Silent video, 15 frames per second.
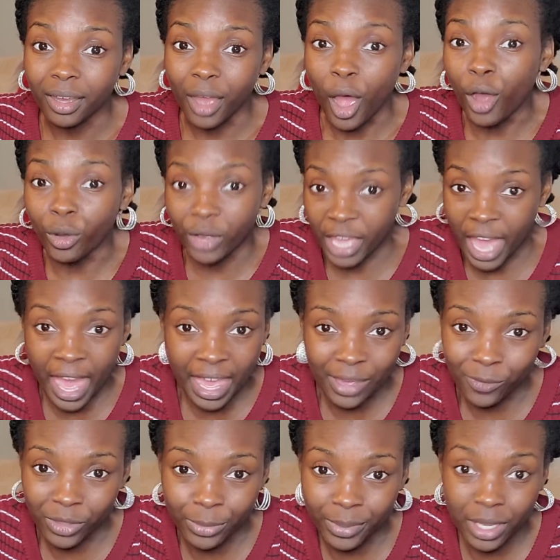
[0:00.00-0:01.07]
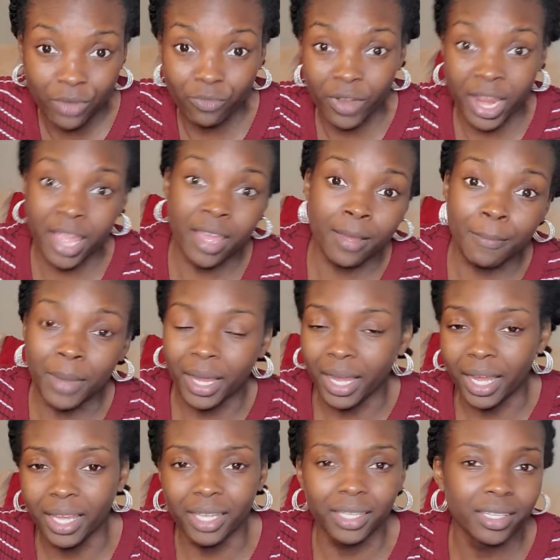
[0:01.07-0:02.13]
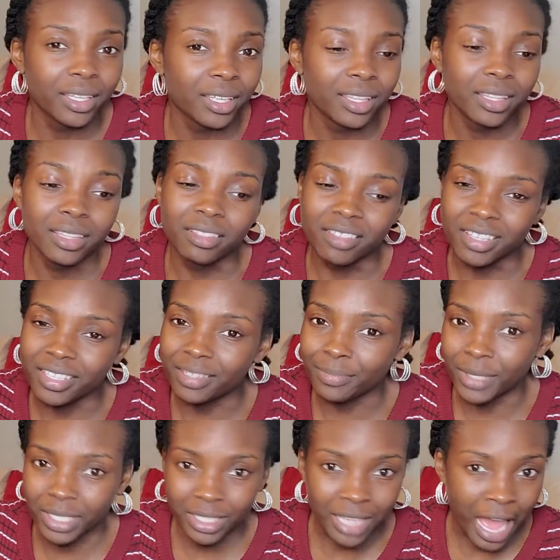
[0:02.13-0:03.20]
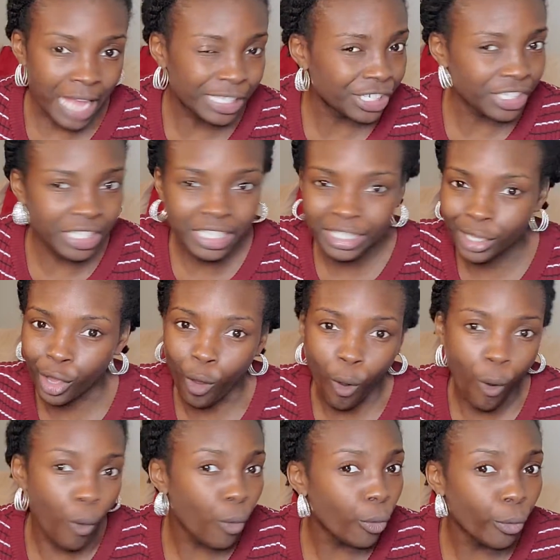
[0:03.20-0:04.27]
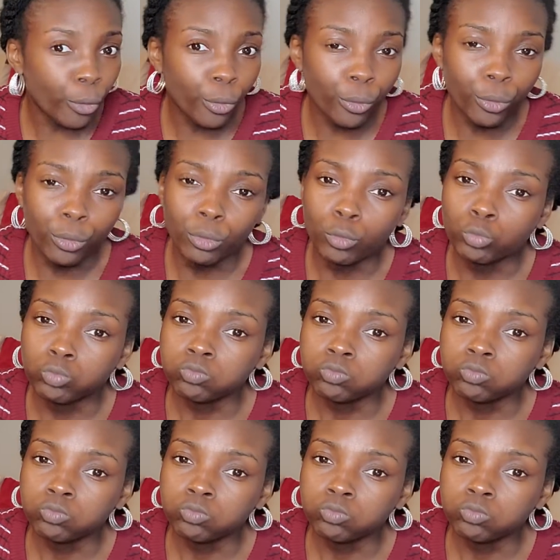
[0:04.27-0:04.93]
okay with being ran by this misogynistic old